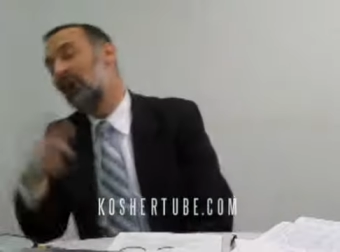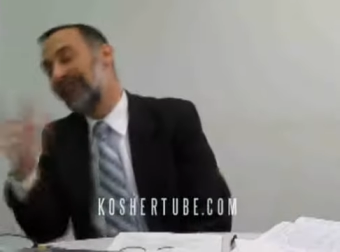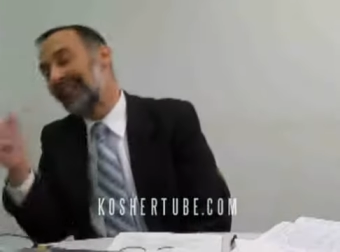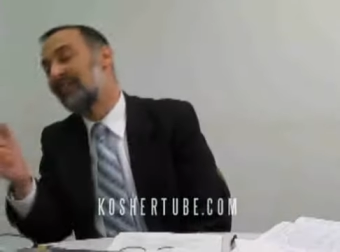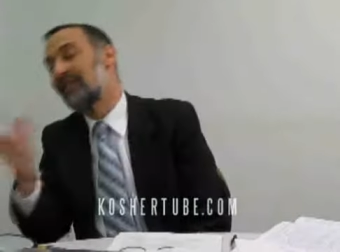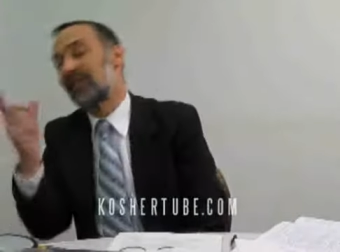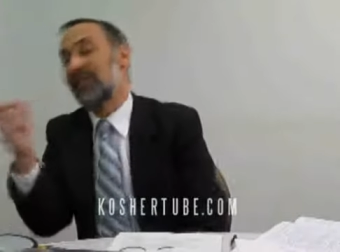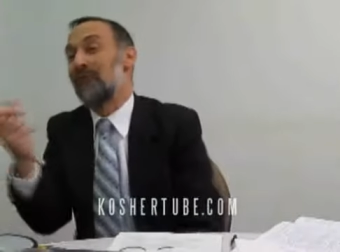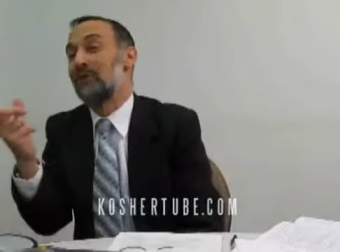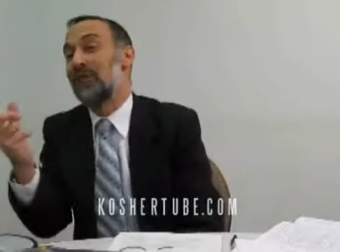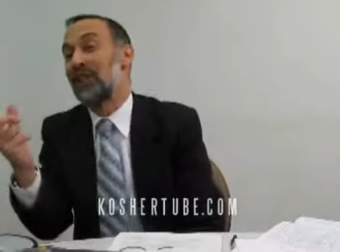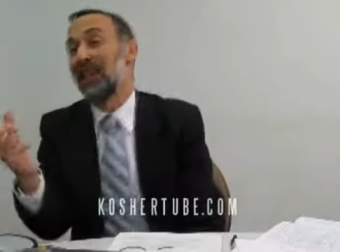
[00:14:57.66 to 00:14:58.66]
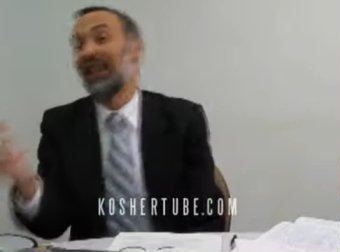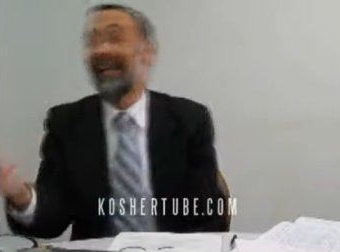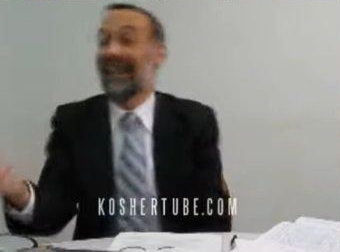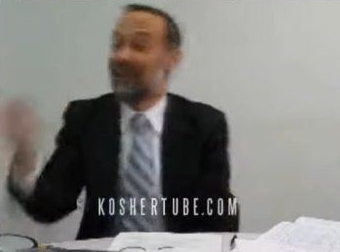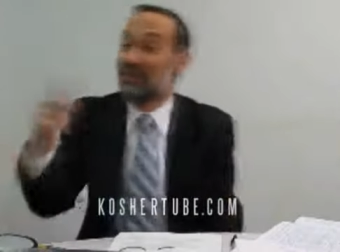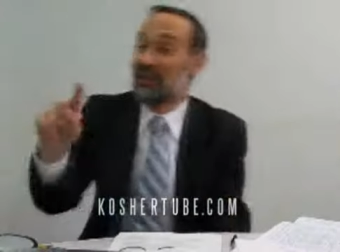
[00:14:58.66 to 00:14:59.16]
want to give the same share that I
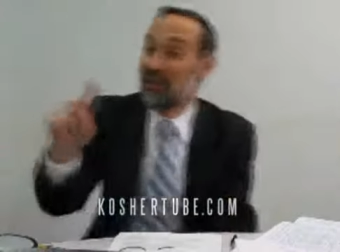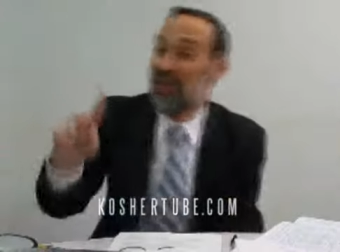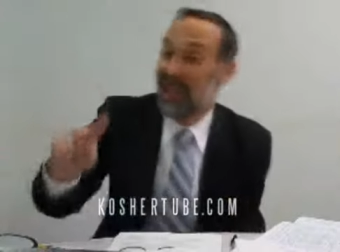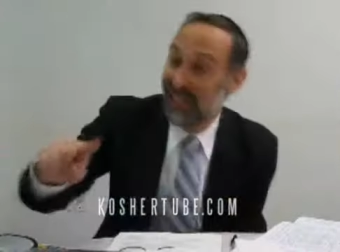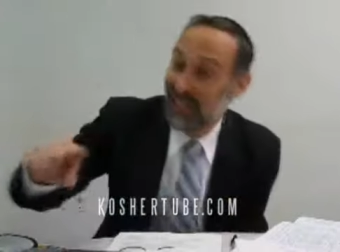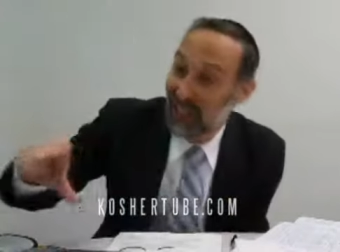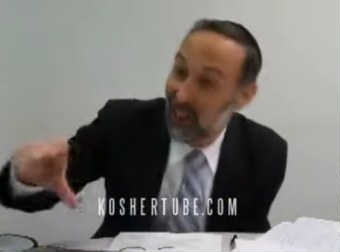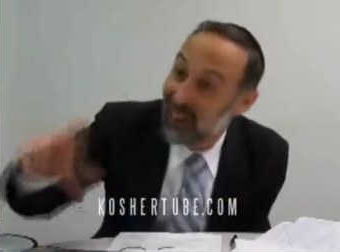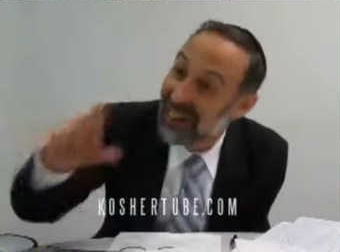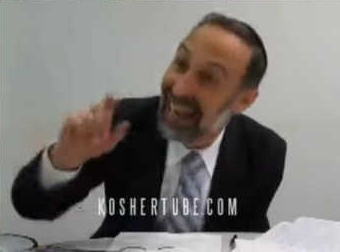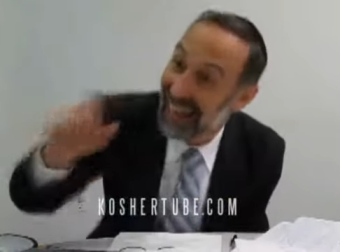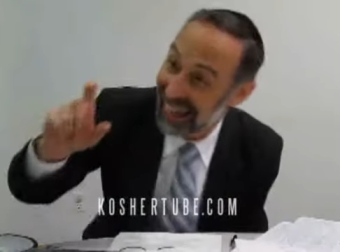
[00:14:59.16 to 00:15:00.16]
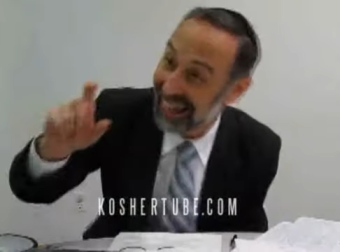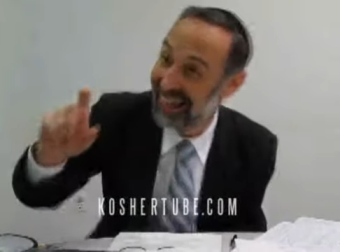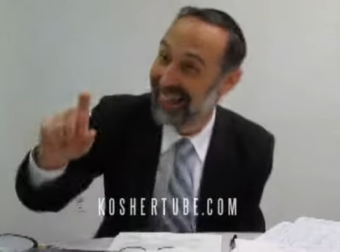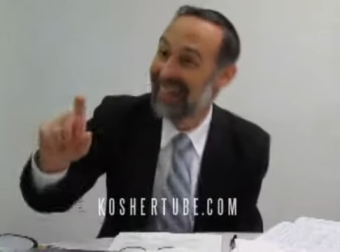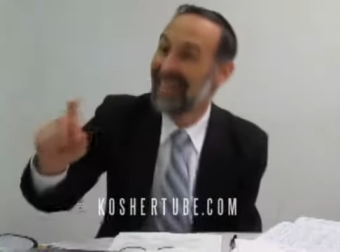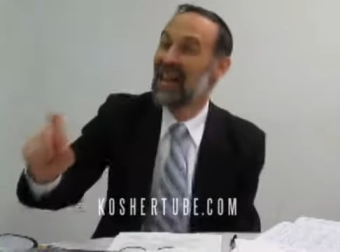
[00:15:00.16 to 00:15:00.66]
gave a few days ago
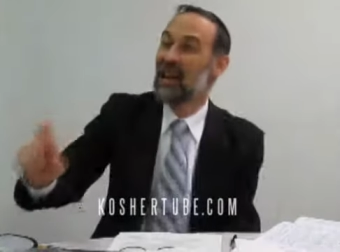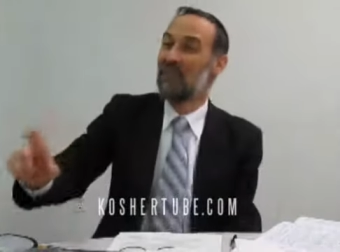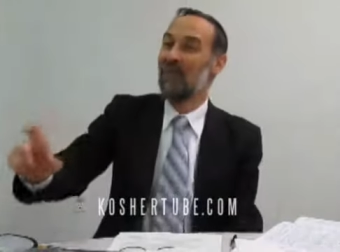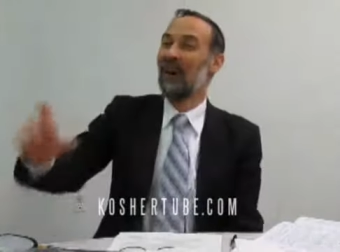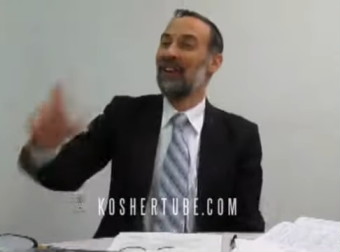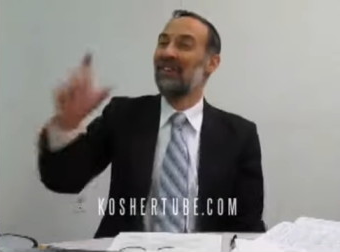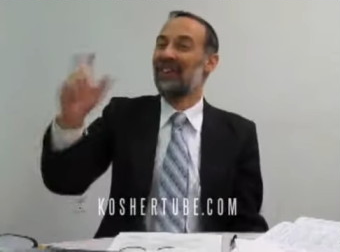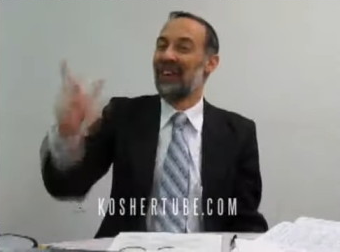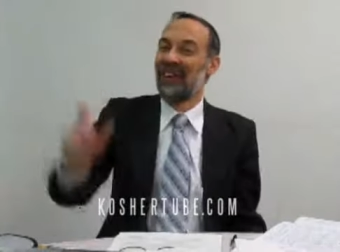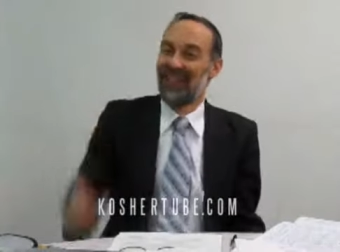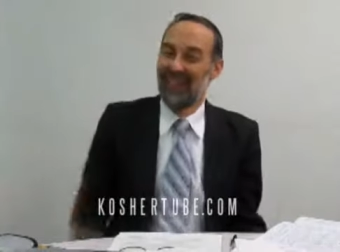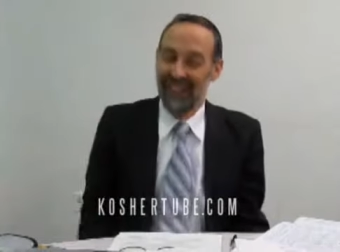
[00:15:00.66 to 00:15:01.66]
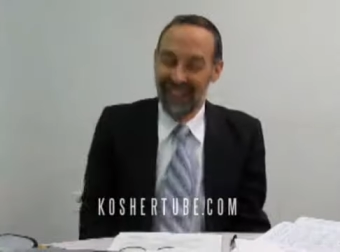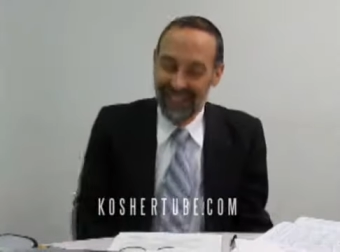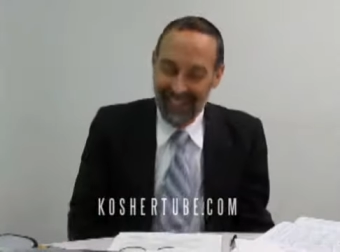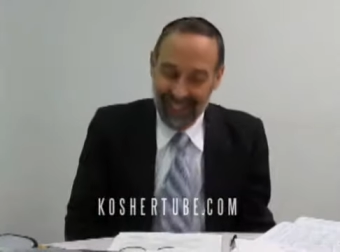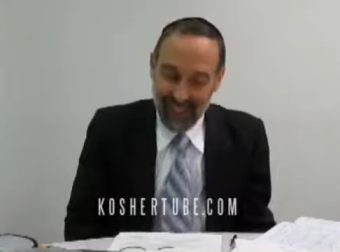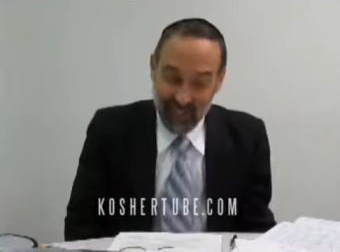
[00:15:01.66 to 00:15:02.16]
again, but uh, you, you